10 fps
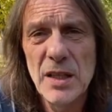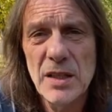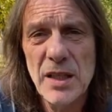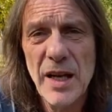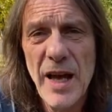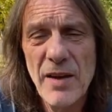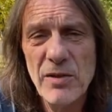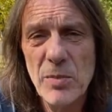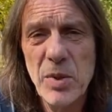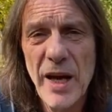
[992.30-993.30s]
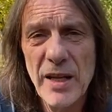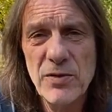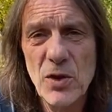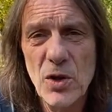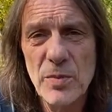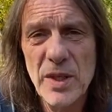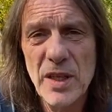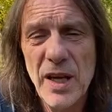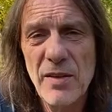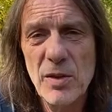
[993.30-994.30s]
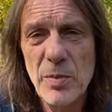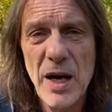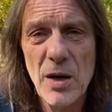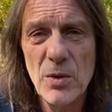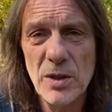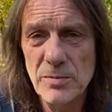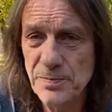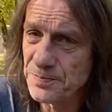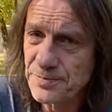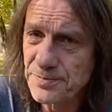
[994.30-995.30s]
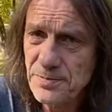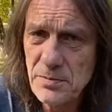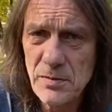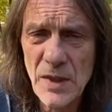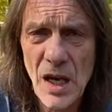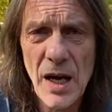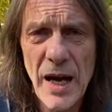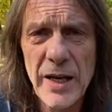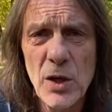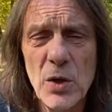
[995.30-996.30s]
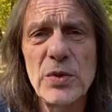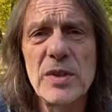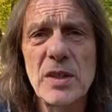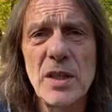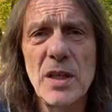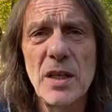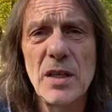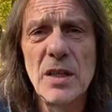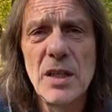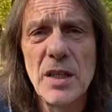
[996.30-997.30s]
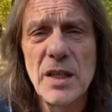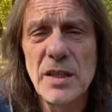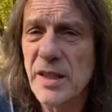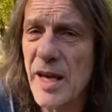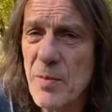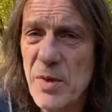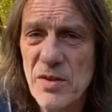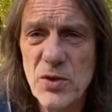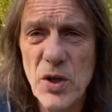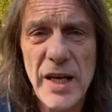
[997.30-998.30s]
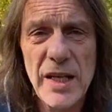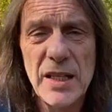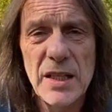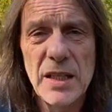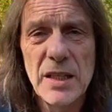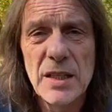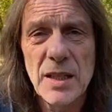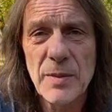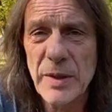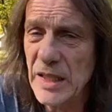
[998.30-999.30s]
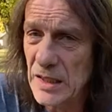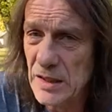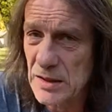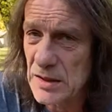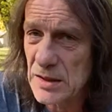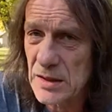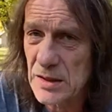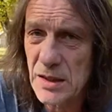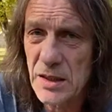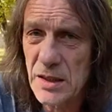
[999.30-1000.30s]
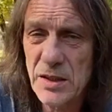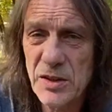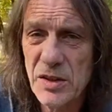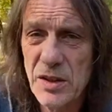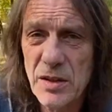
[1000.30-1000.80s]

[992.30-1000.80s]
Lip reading: have the platform, that have the power. I don't. Can't be afraid. I mean, there's